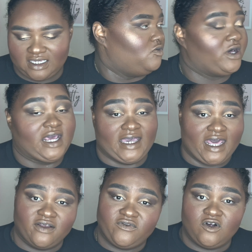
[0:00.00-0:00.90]
What I got
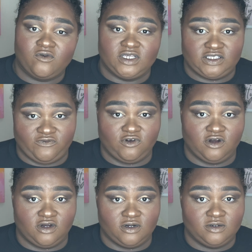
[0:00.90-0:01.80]
it for was
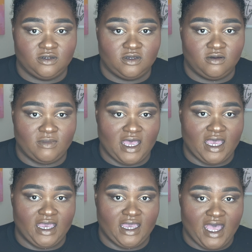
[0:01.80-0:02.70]
for
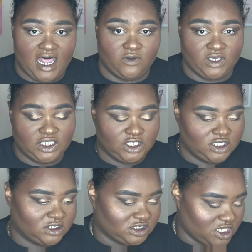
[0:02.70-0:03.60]
my Halloween
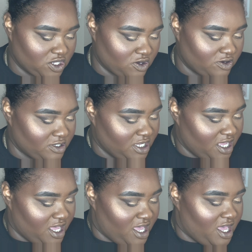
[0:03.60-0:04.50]
look, so,
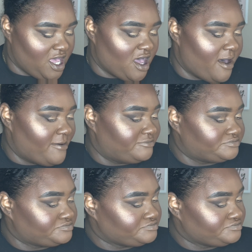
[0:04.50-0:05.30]
or